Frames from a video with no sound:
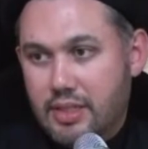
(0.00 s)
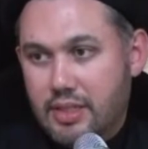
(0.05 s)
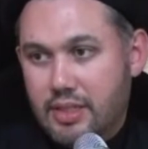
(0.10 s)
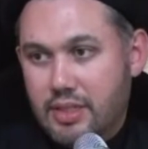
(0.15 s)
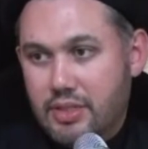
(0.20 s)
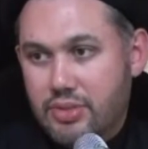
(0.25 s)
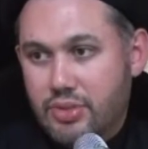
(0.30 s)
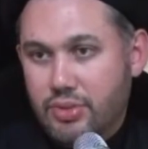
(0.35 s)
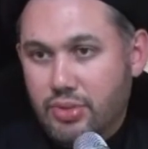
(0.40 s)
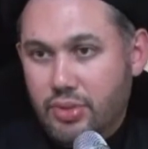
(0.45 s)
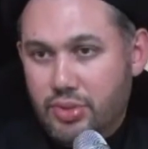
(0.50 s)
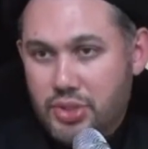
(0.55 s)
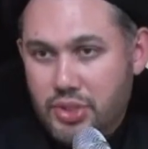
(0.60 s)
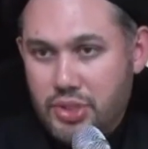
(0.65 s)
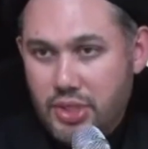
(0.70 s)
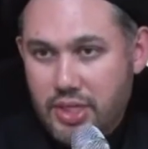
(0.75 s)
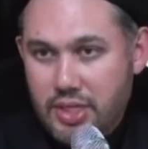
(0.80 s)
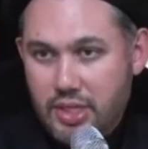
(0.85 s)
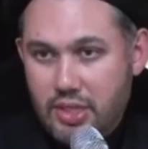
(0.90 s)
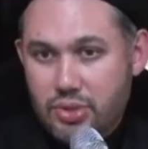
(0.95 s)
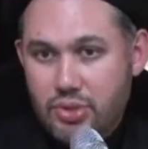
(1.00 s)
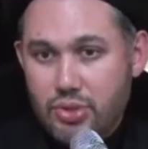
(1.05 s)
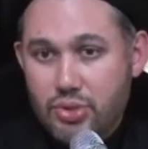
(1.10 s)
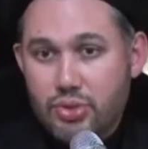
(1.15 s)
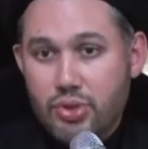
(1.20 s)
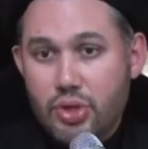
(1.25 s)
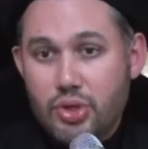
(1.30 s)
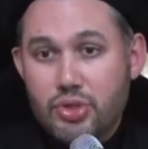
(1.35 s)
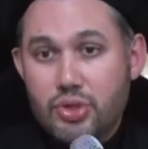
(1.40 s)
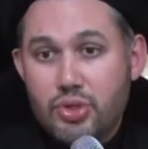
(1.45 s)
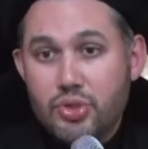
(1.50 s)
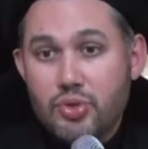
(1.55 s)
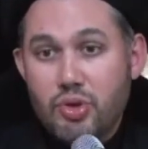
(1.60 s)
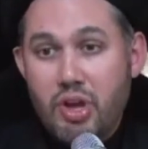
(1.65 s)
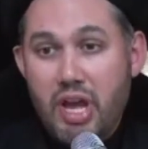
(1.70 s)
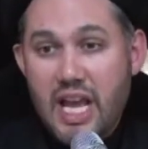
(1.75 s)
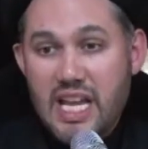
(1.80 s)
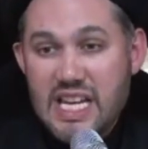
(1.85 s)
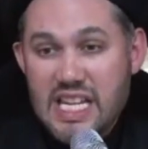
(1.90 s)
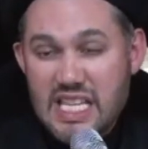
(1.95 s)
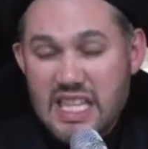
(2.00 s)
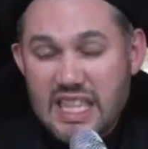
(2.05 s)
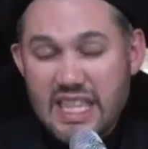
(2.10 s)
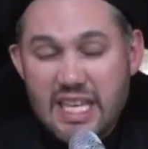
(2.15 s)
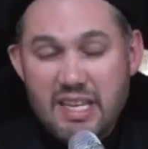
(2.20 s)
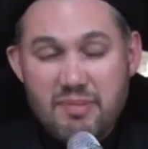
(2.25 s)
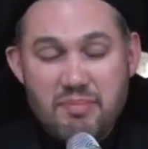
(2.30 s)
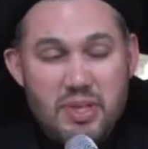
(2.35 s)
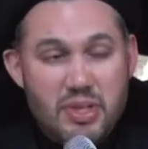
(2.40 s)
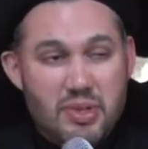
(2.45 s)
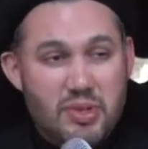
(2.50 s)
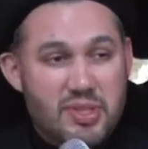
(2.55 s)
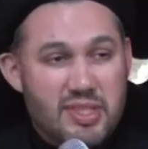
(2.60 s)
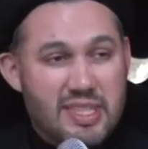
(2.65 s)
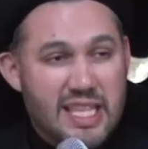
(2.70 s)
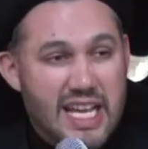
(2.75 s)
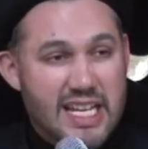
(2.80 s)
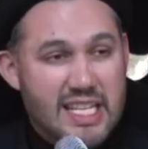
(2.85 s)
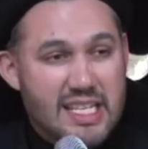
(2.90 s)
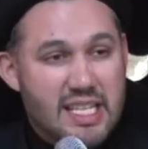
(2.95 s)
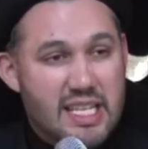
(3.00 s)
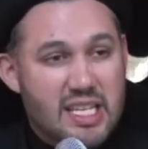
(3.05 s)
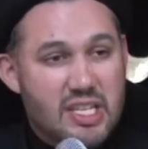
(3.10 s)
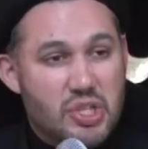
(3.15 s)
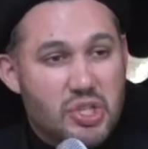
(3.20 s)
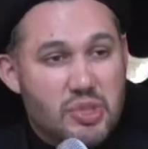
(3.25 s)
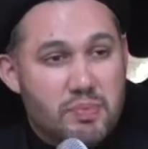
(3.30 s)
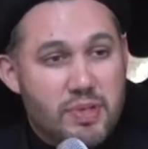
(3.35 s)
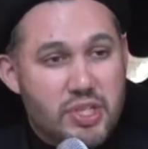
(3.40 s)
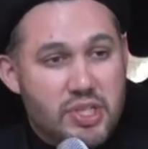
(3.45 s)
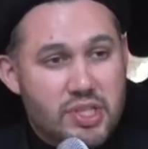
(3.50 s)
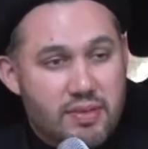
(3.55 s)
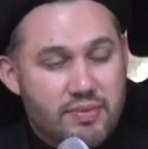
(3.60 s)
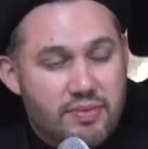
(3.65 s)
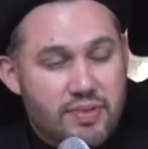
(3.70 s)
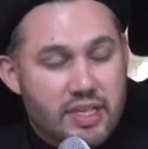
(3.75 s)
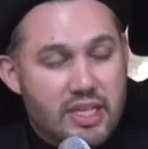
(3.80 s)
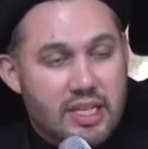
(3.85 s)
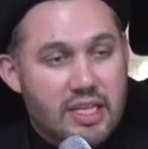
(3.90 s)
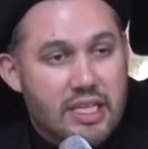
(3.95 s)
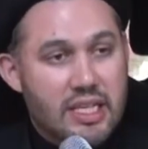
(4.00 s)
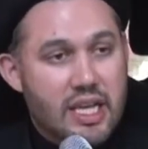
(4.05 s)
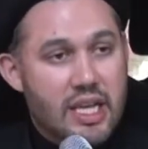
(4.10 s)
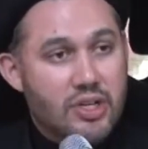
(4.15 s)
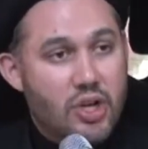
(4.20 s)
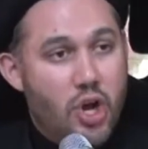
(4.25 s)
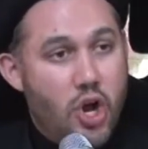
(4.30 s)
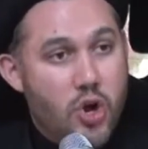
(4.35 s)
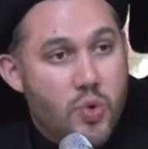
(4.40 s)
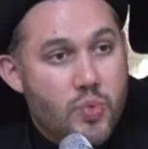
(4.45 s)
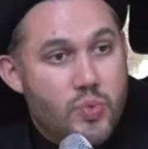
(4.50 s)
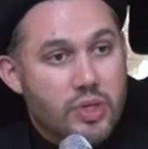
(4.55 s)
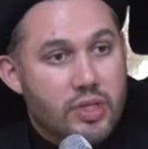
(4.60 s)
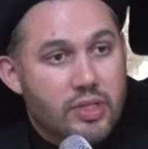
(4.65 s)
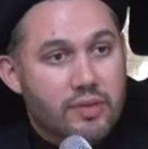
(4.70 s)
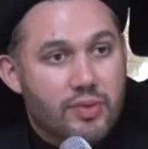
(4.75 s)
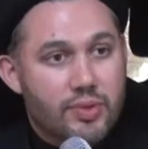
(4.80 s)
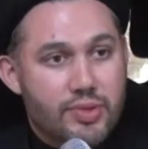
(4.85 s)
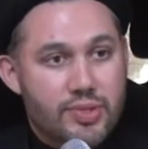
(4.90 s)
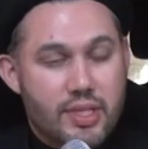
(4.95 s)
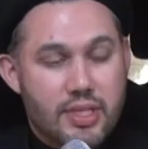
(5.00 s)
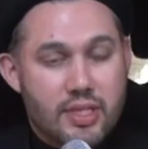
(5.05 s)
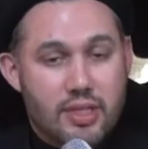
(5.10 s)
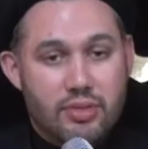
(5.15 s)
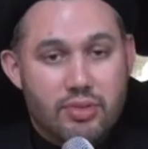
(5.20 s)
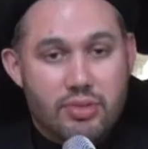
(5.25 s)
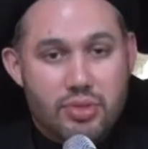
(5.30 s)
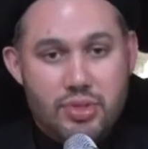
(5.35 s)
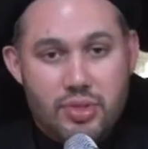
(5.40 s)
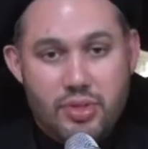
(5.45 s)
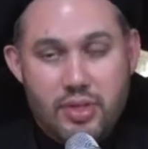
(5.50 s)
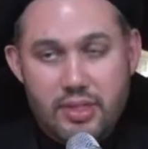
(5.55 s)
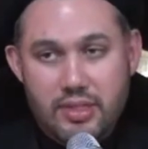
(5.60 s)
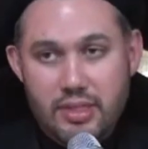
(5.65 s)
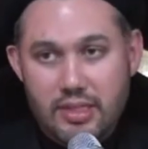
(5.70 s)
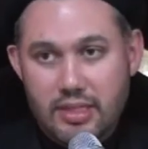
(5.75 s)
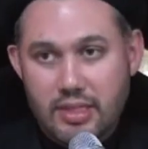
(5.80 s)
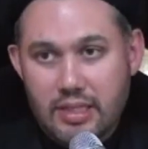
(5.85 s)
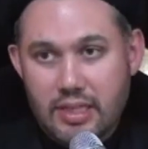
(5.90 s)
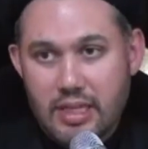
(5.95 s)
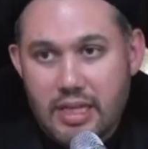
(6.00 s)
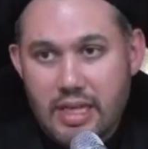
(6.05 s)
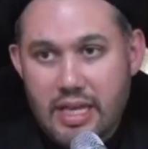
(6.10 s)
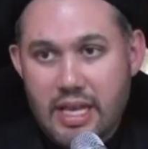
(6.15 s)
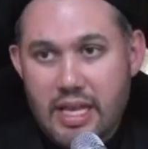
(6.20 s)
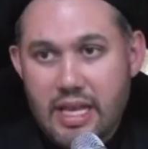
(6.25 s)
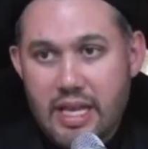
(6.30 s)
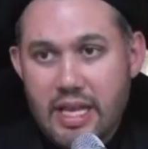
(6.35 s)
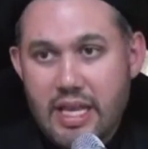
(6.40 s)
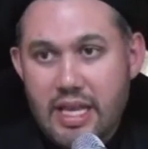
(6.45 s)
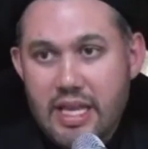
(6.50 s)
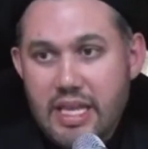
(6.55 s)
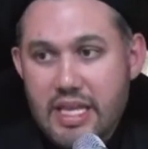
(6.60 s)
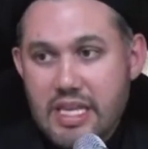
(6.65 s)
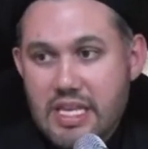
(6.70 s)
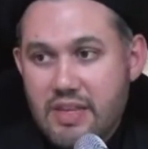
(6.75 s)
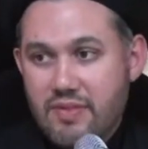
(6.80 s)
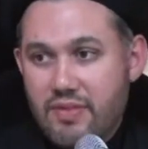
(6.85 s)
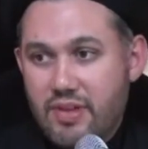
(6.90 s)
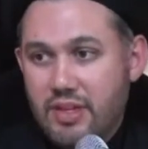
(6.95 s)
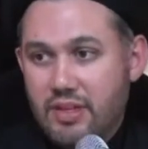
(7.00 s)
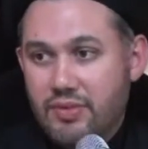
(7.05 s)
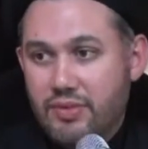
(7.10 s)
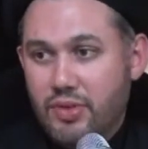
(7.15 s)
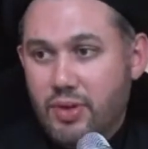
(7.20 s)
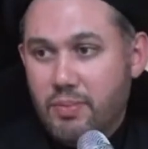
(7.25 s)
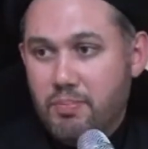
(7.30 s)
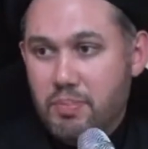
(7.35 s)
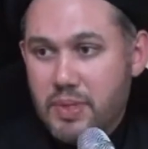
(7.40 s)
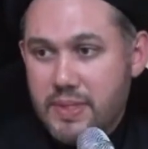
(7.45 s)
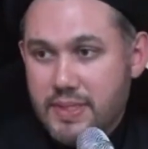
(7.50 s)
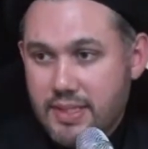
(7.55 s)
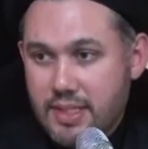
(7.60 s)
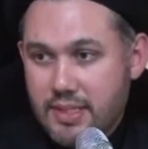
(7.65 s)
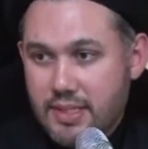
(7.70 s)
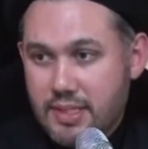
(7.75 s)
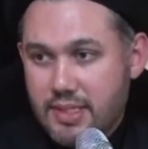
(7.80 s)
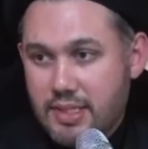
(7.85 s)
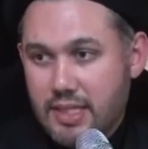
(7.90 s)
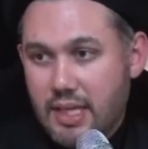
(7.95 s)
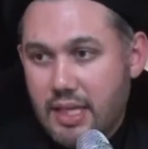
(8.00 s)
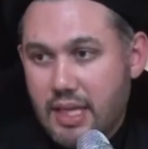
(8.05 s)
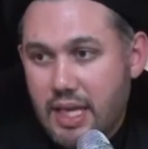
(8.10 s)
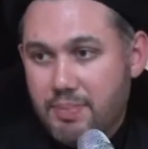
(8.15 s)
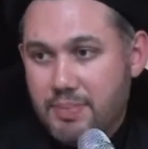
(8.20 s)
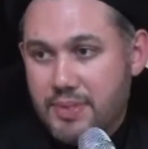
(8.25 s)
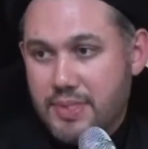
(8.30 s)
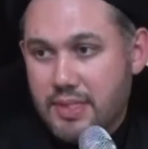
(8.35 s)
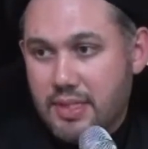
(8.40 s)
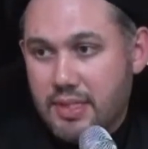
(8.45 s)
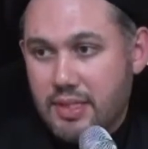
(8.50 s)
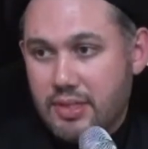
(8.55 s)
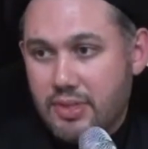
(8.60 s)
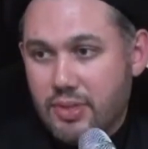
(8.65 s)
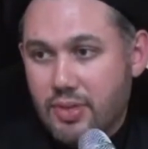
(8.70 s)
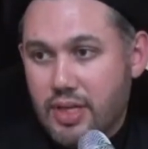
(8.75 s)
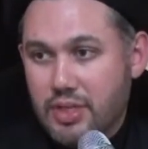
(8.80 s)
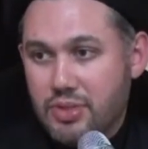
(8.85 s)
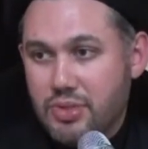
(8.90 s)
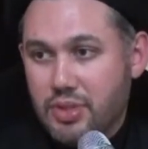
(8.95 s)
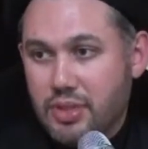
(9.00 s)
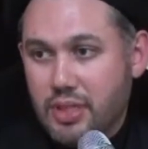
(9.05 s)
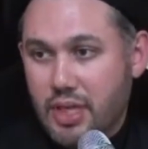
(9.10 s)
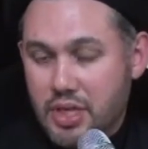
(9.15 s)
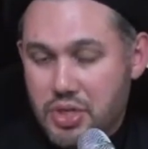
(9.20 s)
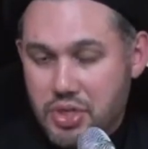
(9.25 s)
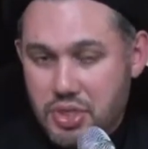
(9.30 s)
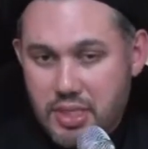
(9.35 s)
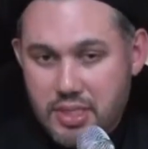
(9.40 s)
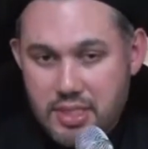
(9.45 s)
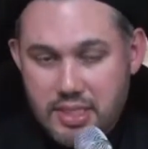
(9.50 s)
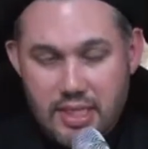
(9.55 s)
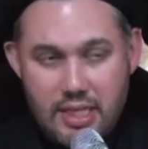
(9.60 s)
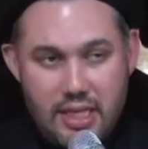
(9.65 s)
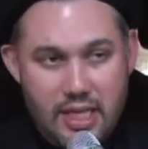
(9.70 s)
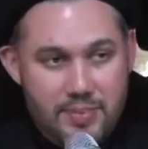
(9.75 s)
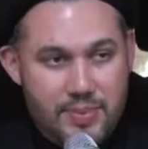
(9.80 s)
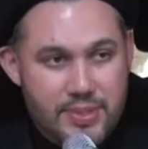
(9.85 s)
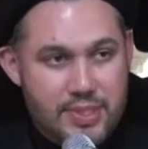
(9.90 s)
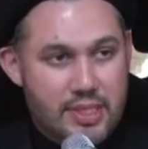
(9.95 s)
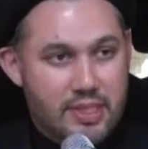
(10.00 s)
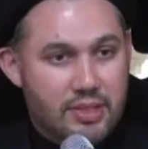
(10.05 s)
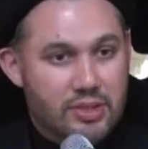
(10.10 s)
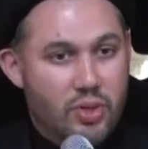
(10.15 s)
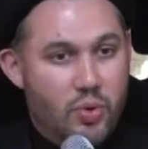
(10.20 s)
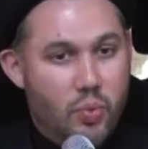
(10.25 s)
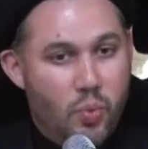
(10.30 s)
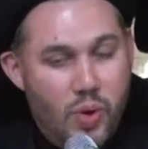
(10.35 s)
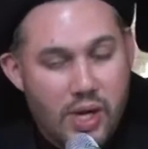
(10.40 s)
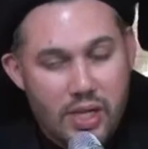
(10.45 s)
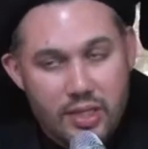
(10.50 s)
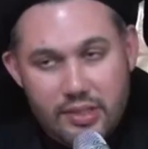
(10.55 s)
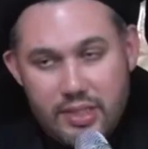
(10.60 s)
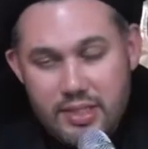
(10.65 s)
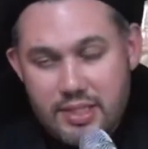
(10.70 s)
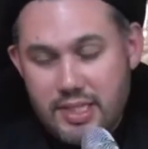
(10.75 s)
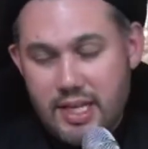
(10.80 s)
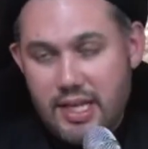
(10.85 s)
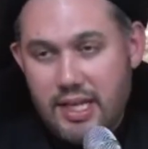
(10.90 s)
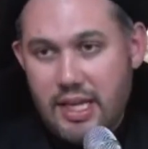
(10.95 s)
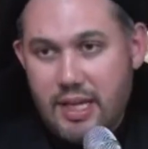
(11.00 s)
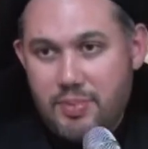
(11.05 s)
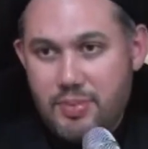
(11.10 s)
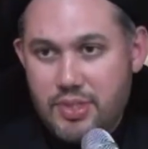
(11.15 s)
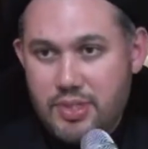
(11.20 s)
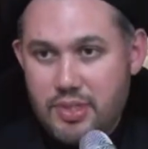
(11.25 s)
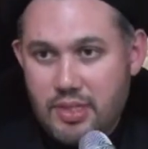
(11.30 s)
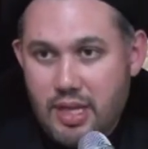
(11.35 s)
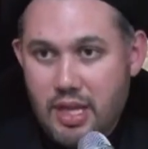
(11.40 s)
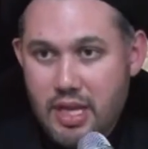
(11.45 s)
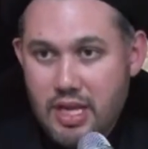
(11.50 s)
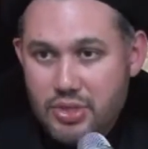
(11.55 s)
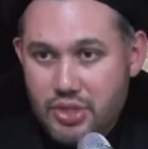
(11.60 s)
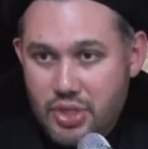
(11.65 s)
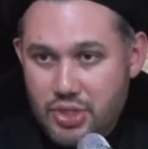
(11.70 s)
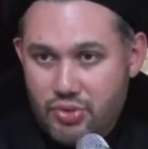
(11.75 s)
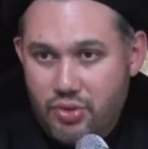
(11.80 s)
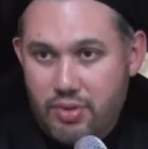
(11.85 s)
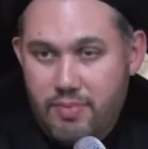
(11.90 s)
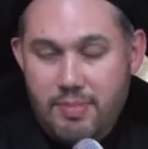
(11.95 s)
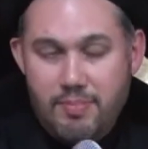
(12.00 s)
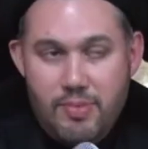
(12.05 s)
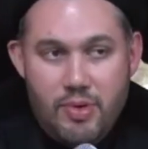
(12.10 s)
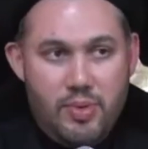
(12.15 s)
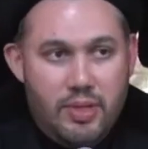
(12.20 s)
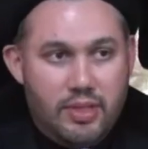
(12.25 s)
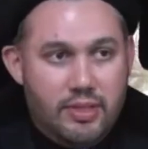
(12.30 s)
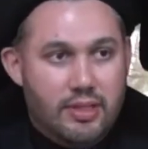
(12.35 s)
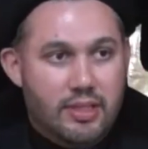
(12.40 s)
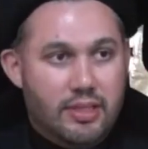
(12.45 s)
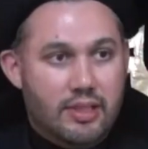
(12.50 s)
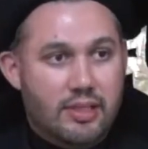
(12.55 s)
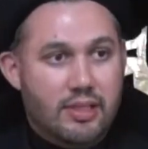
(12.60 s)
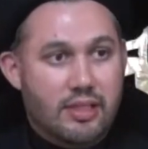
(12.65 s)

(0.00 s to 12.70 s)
do not study, do not do anything because that day is specifically and only for Sayyid al-Shuhada. Even if your business is collapsing, your education is collapsing, the world is collapsing, just remember one thing.